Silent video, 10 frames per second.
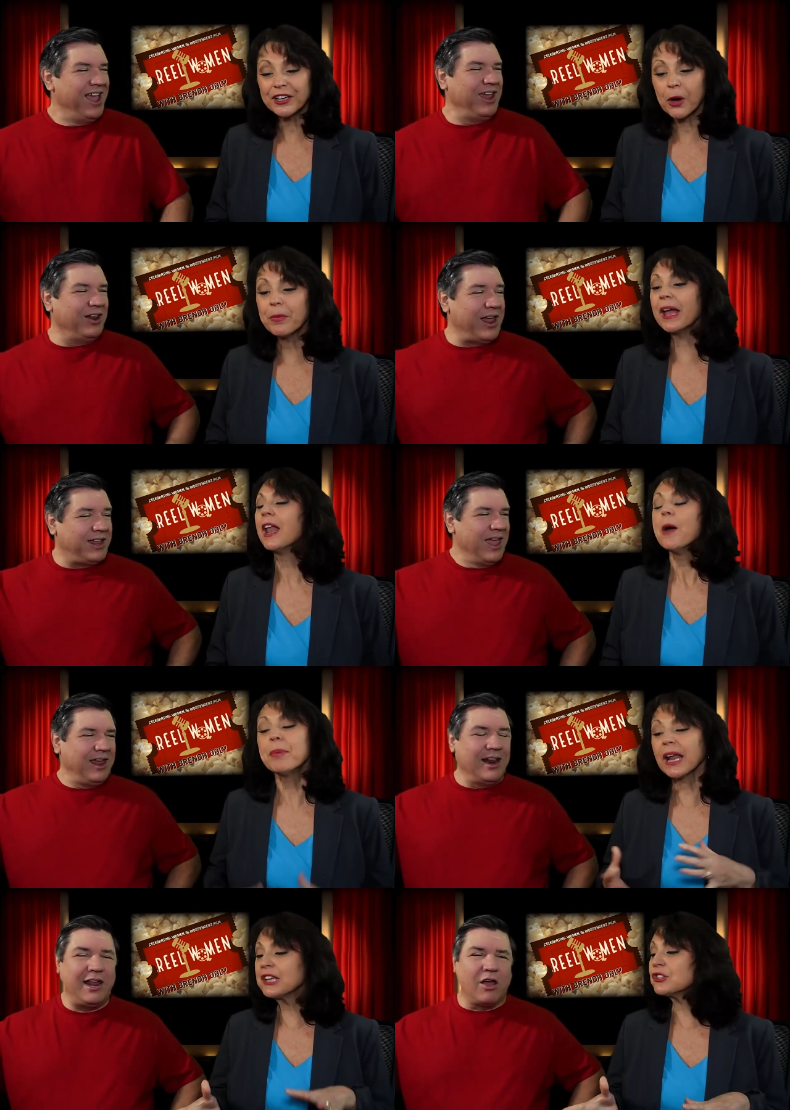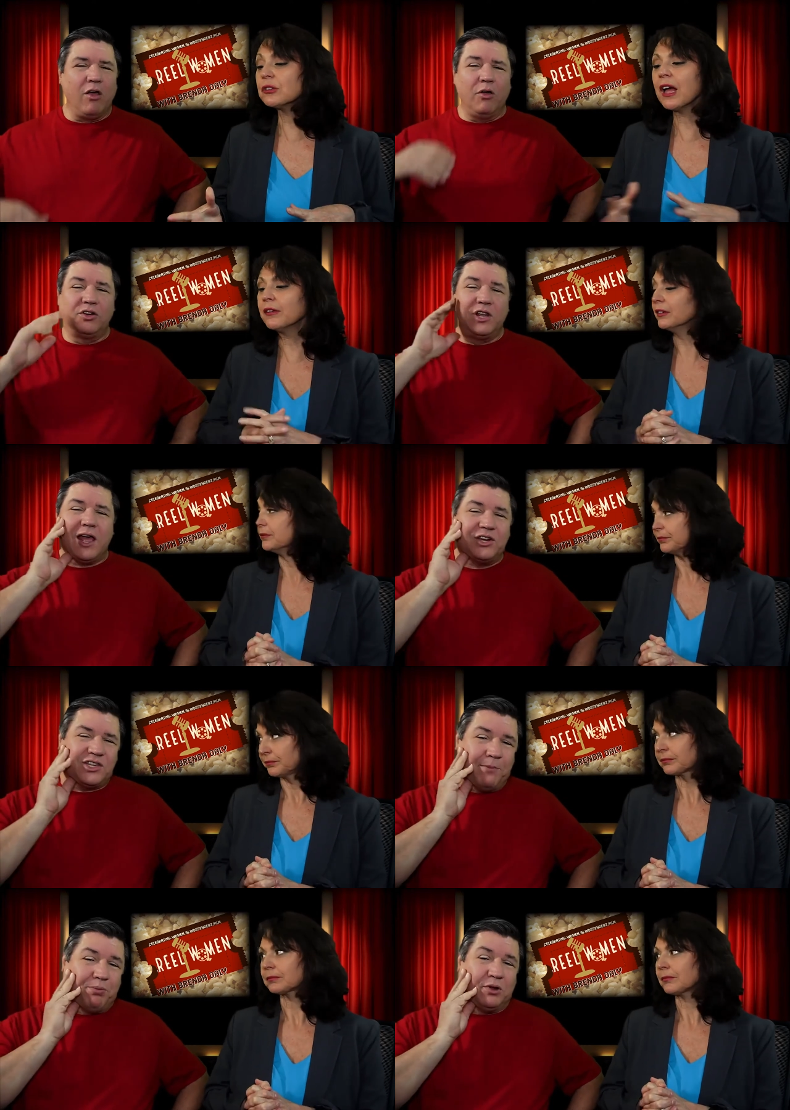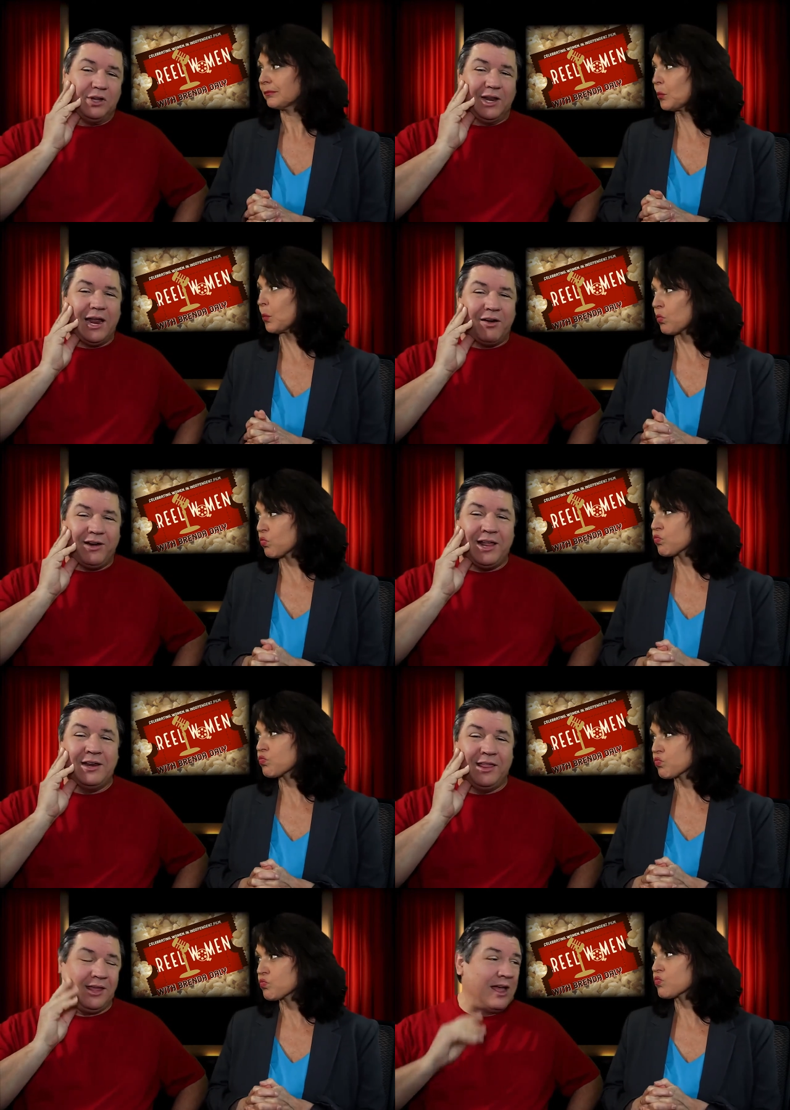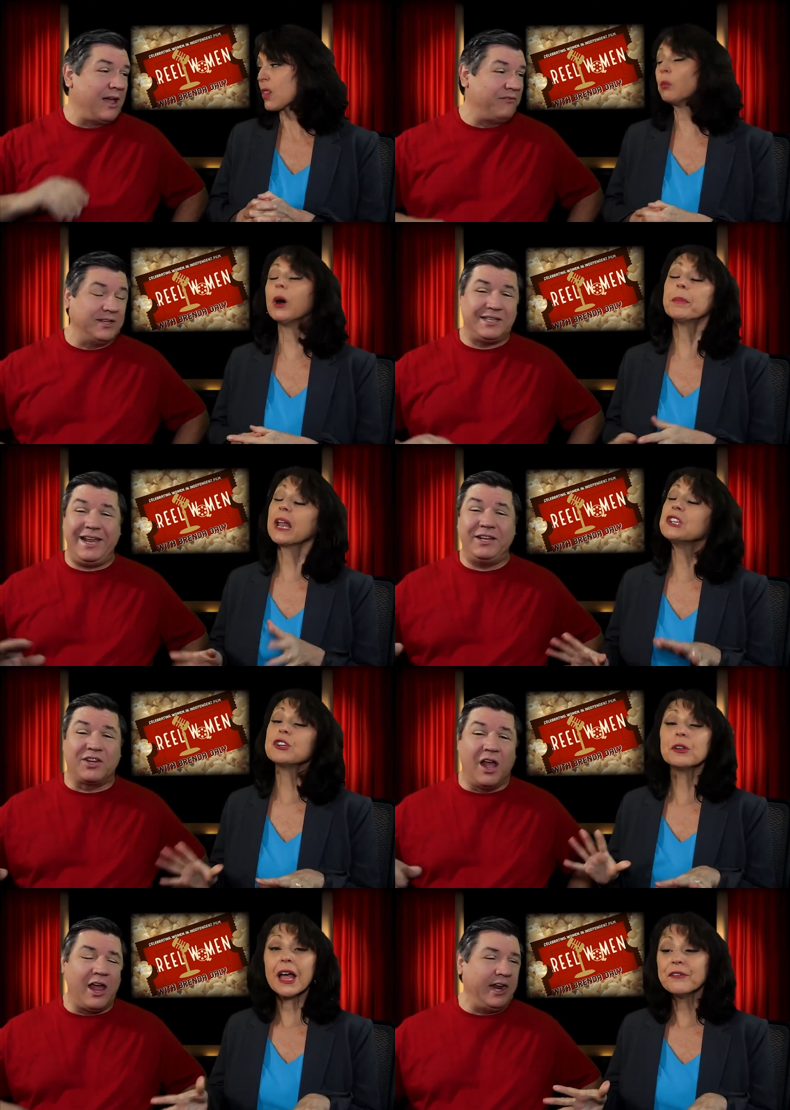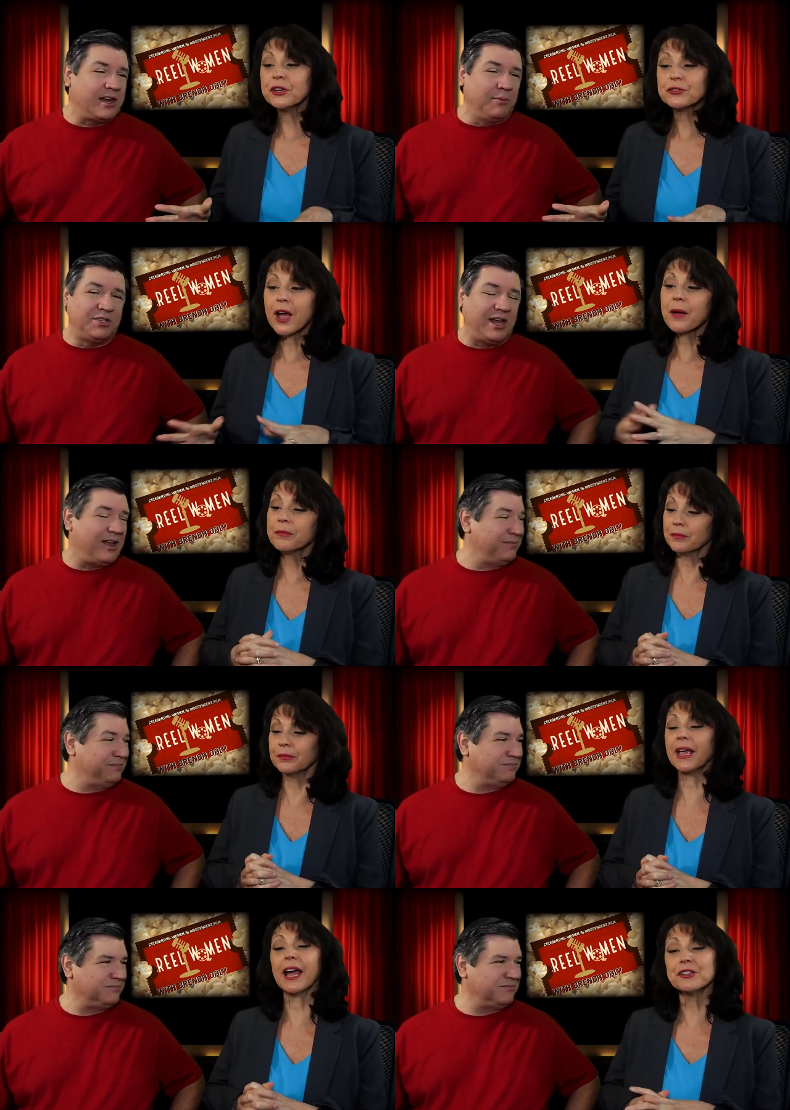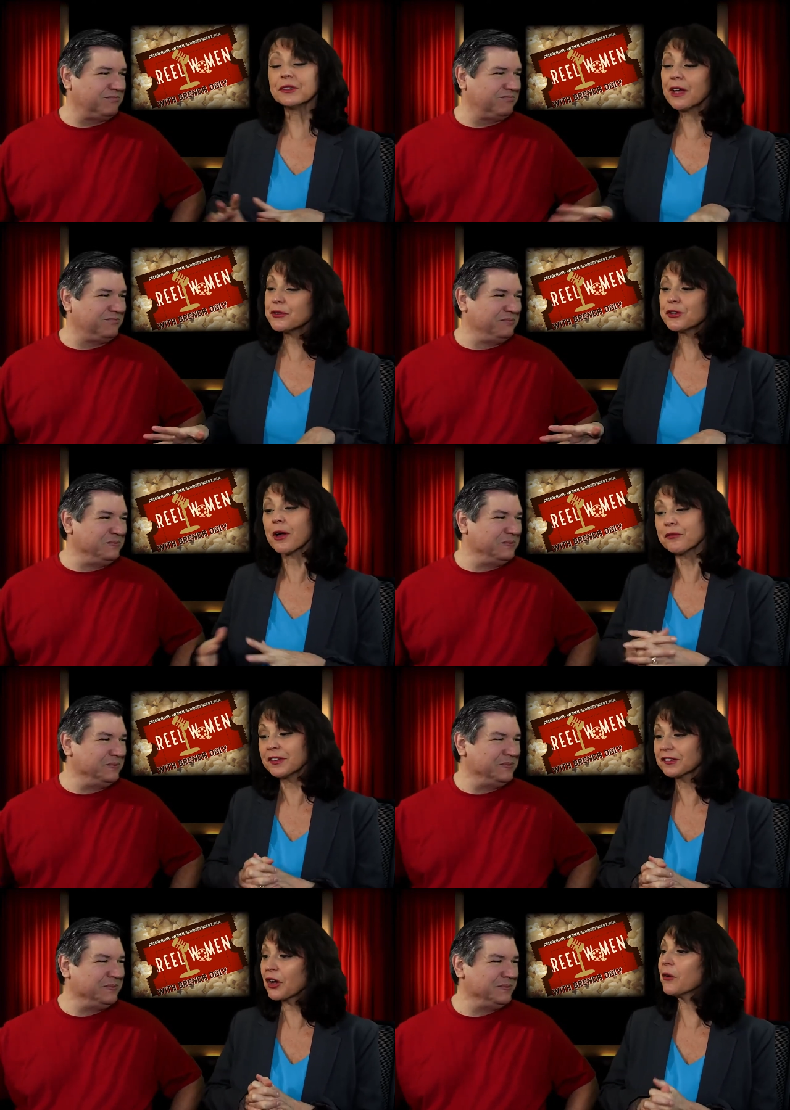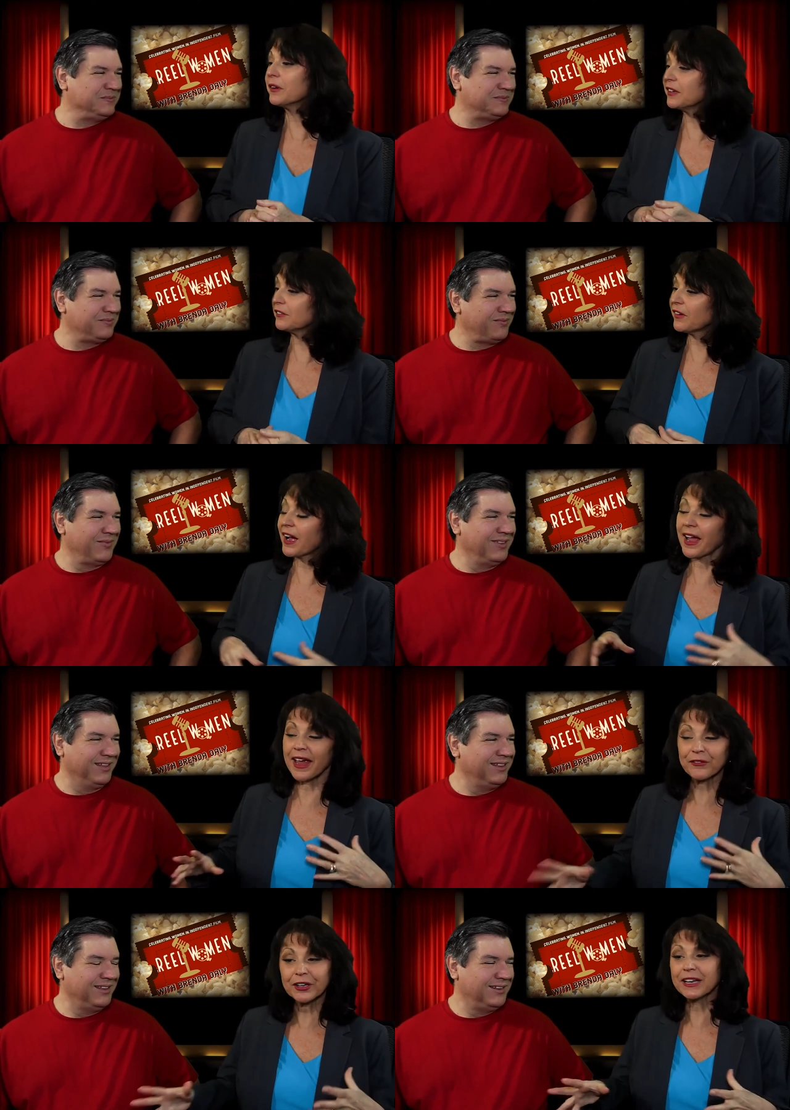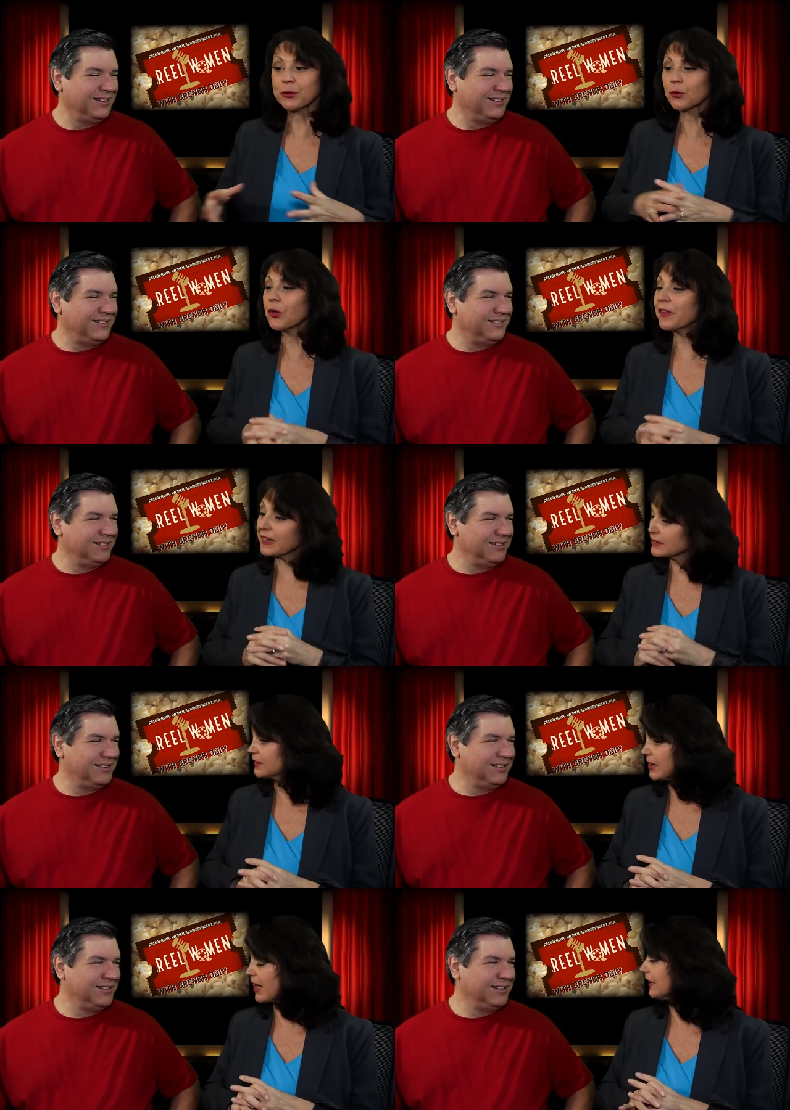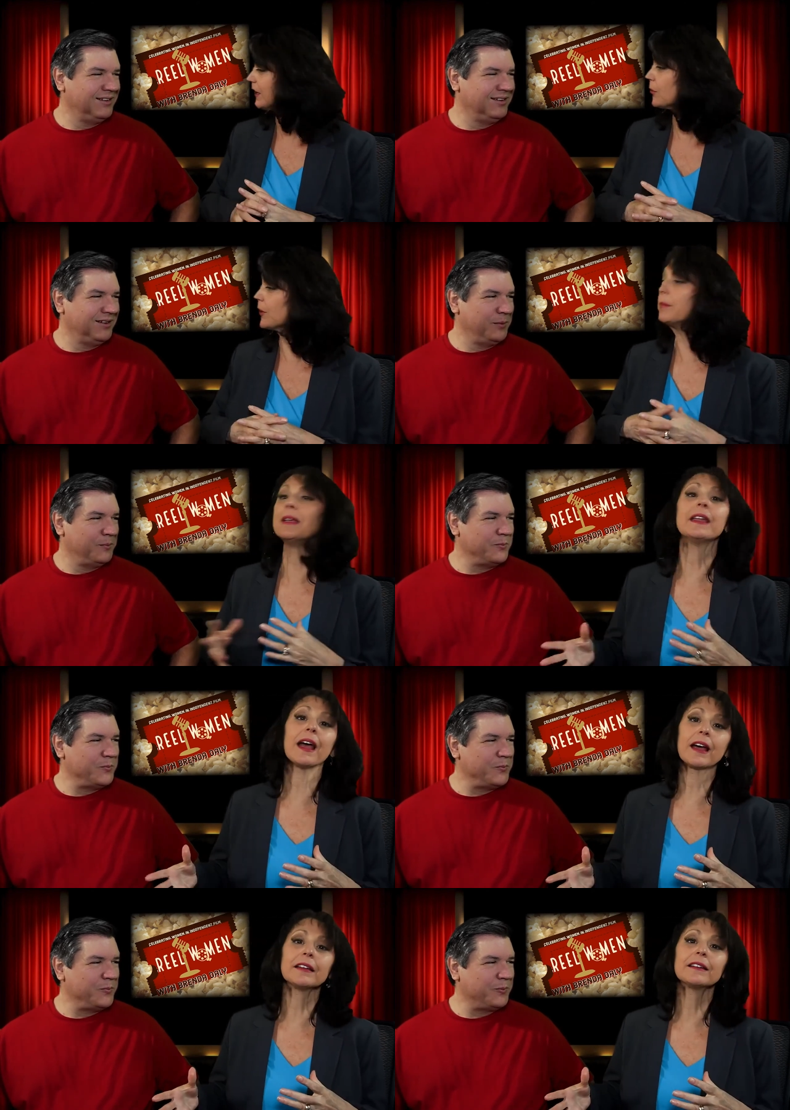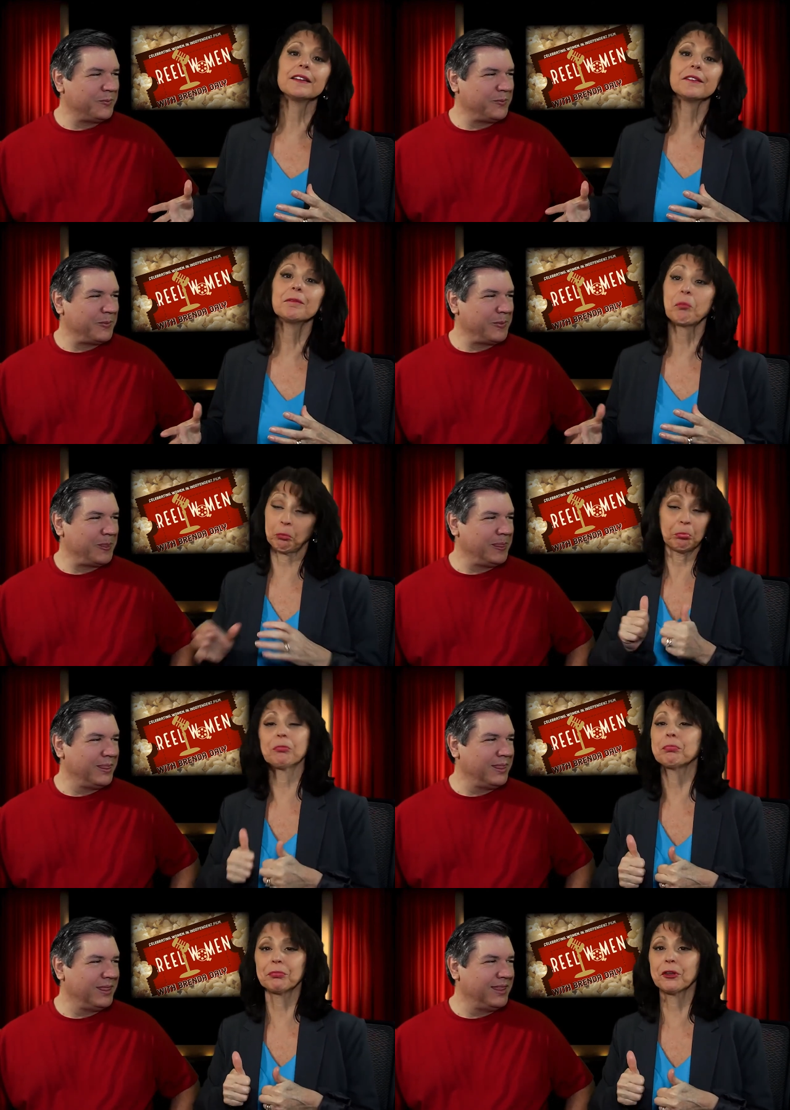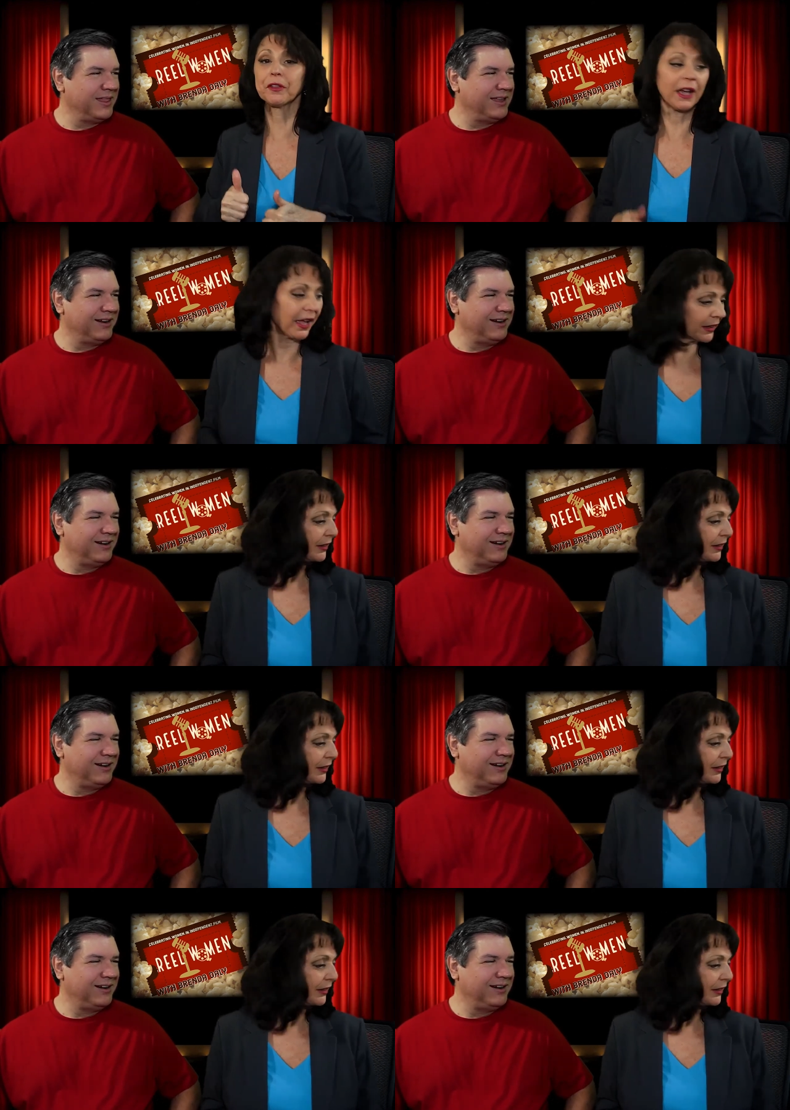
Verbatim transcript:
Speaker 1: know, but, like, but like, I do oh, love. gosh, they pulled Larry into the office. Well, but He's I do gone. love he you, Tom. Out.
Speaker 2: Yeah, I do love you, Tom Fisco. And if I ever get a role that's not a creepy dad, you're the guy.